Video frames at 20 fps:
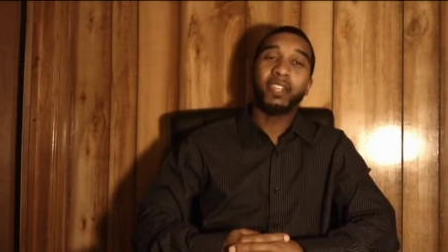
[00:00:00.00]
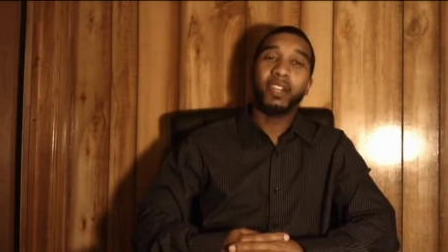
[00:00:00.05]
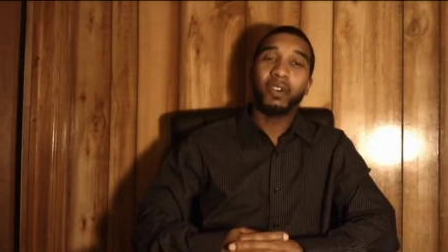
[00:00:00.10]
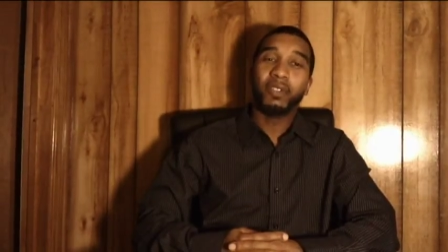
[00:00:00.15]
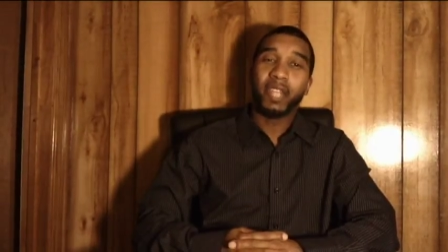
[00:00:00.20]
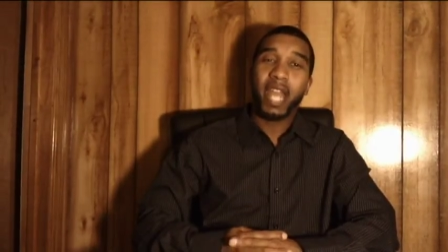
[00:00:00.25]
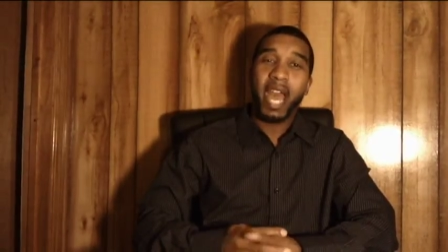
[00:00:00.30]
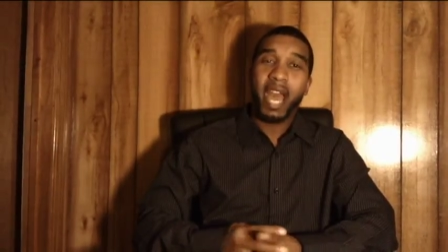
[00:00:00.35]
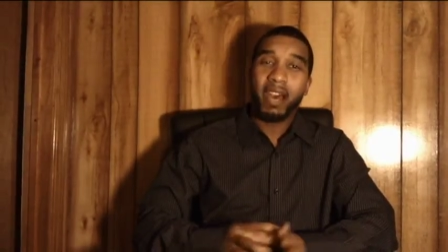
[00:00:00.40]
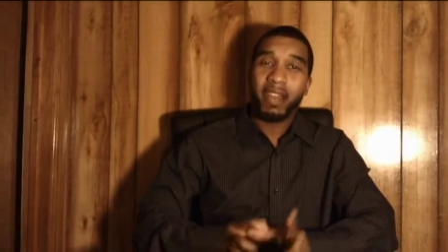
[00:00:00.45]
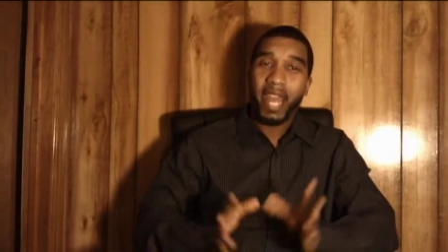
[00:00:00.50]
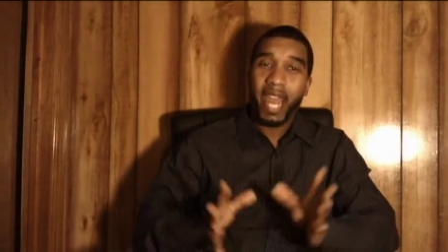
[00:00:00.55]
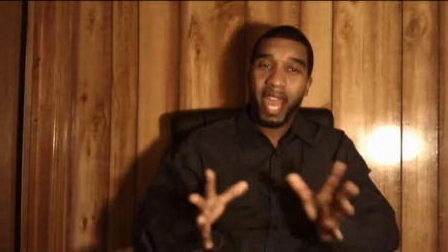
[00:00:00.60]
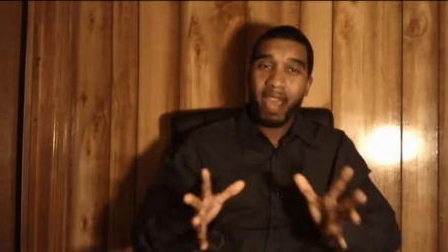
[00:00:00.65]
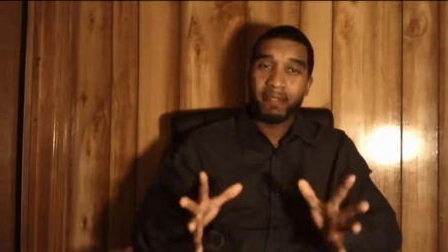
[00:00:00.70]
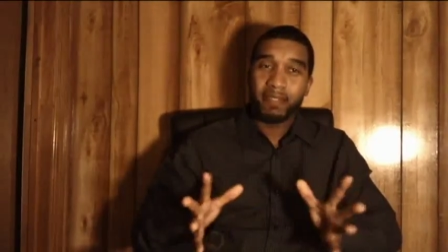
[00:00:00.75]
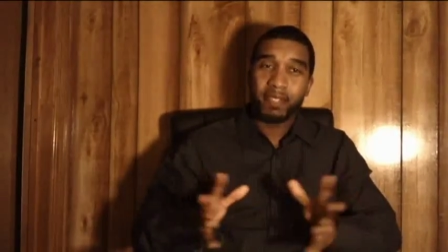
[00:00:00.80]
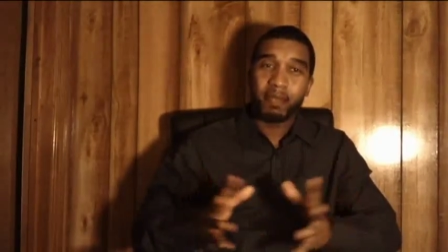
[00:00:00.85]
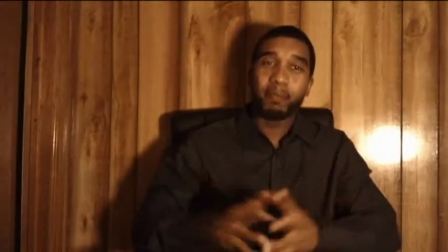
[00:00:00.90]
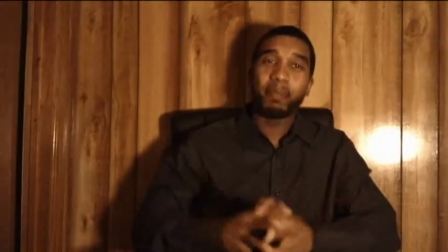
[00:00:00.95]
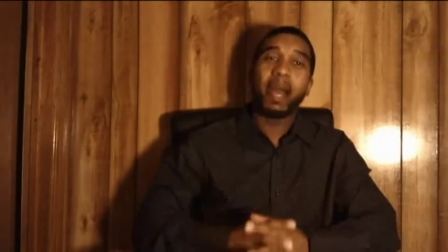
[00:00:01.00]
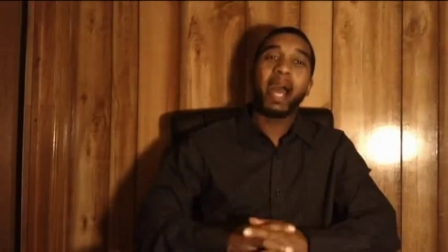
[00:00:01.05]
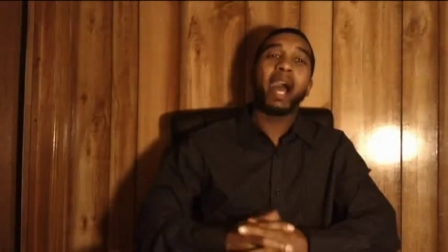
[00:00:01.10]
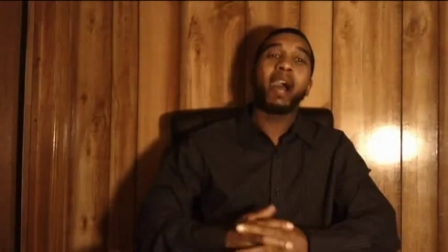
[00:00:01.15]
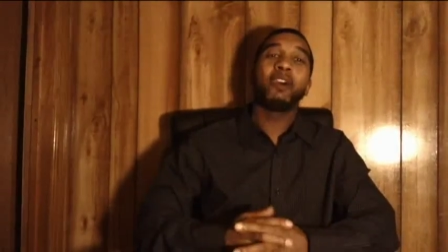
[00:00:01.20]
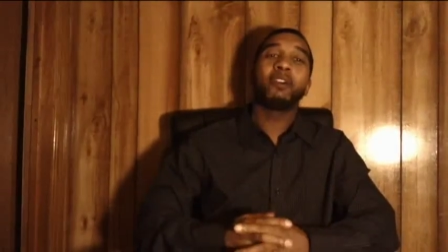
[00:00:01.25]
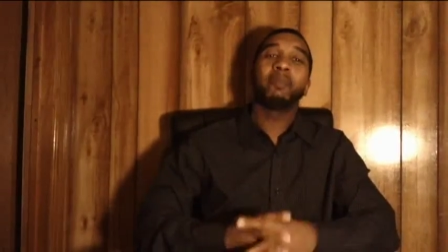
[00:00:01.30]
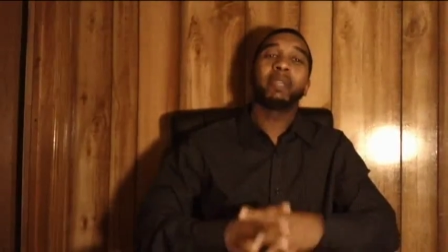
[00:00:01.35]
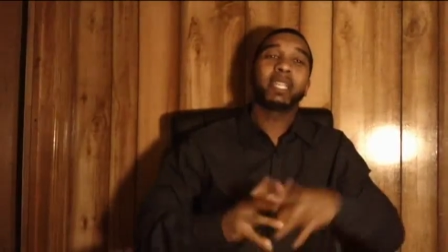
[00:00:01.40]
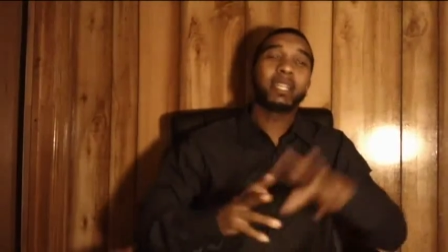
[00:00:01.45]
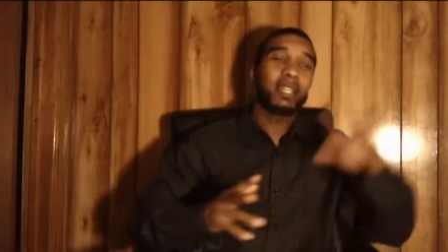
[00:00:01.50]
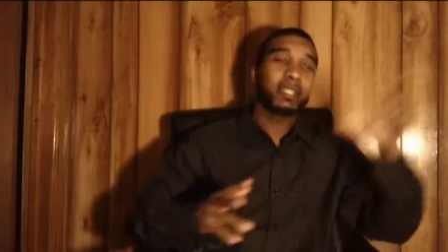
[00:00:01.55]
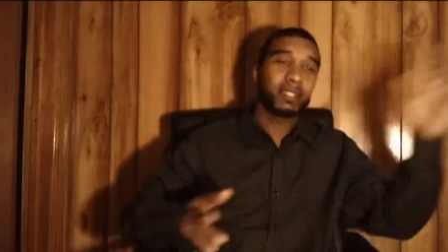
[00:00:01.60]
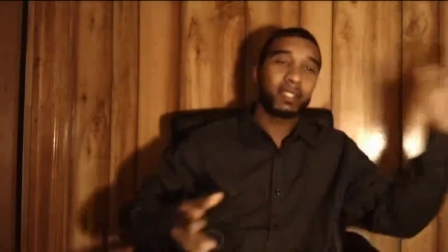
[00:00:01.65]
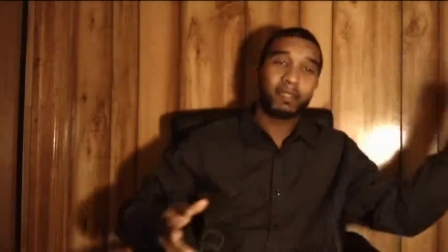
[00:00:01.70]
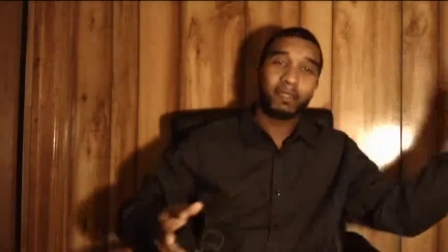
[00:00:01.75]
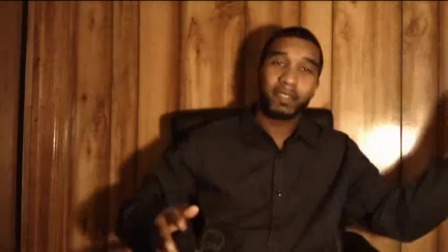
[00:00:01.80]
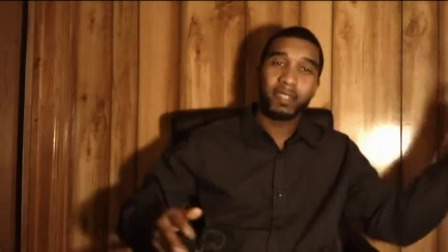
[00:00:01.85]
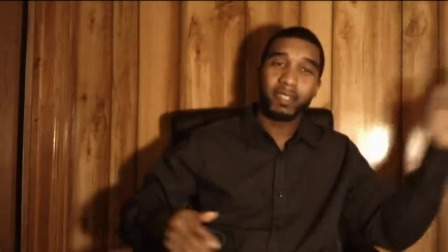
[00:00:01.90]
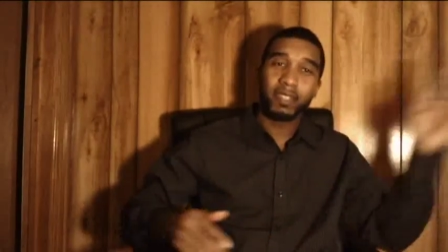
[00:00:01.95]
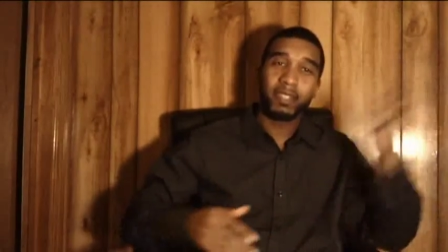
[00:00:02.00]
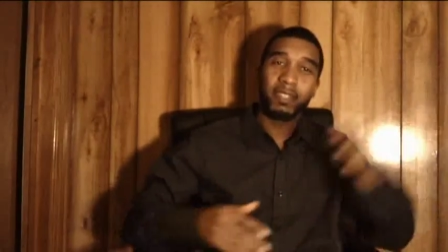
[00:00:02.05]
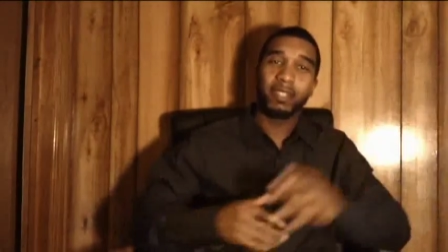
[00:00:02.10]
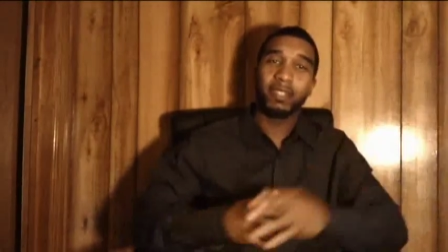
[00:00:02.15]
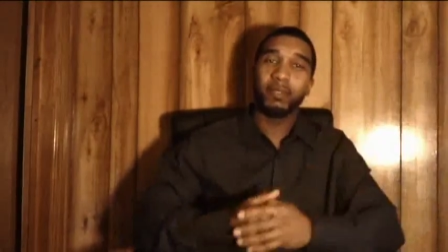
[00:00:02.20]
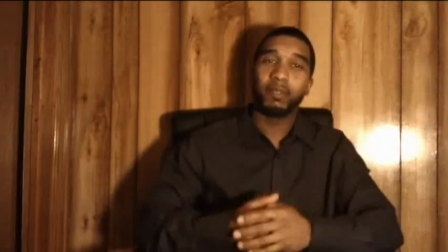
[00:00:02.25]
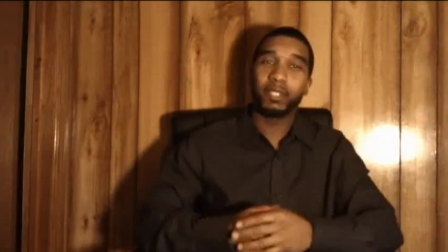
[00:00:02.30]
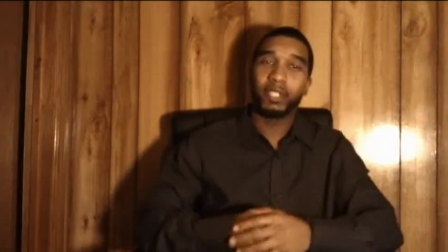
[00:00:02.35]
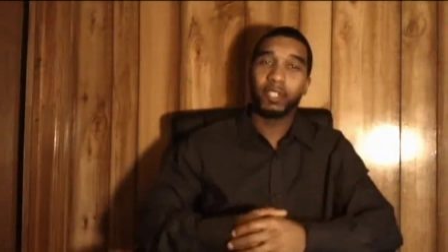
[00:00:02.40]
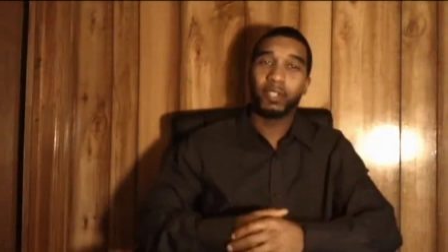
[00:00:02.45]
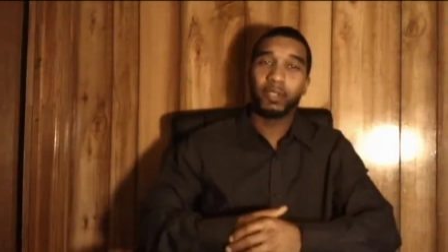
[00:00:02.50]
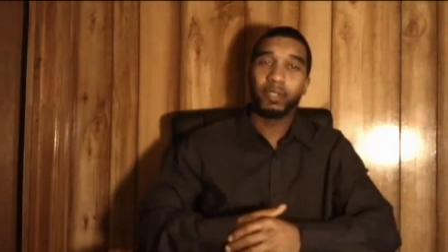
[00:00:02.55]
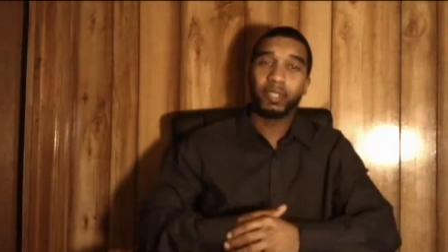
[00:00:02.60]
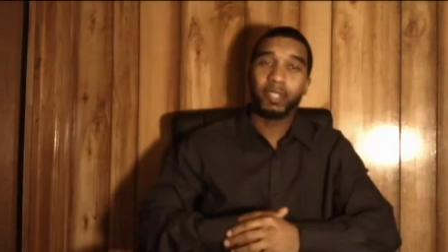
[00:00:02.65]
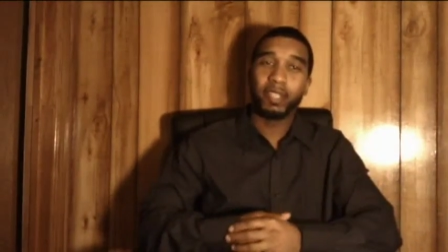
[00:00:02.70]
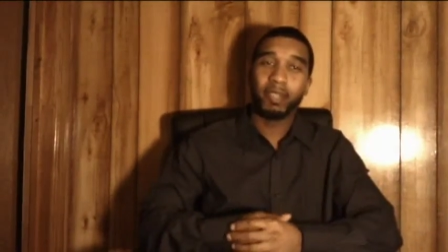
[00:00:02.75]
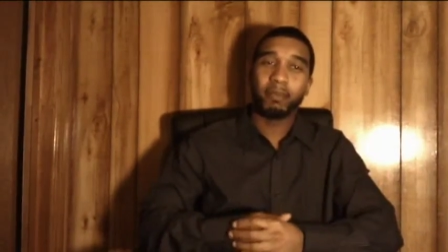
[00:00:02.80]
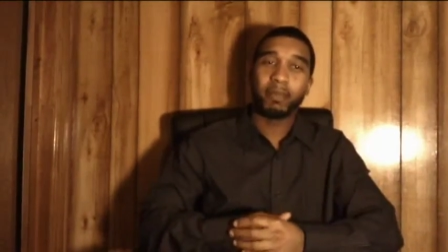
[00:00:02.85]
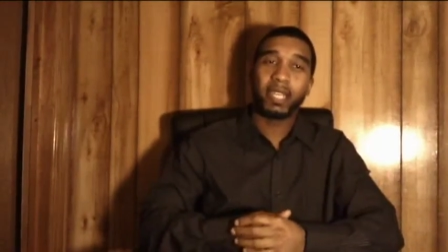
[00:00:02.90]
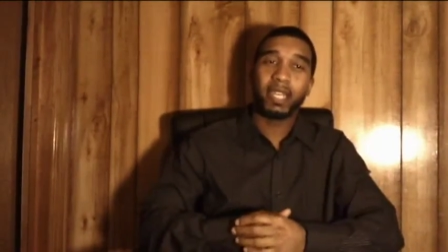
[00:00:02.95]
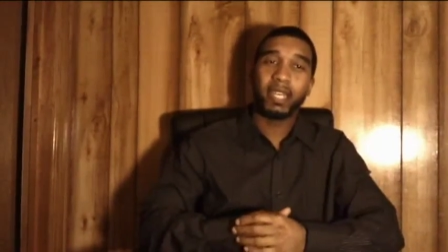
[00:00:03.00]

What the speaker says: now they have some power because of them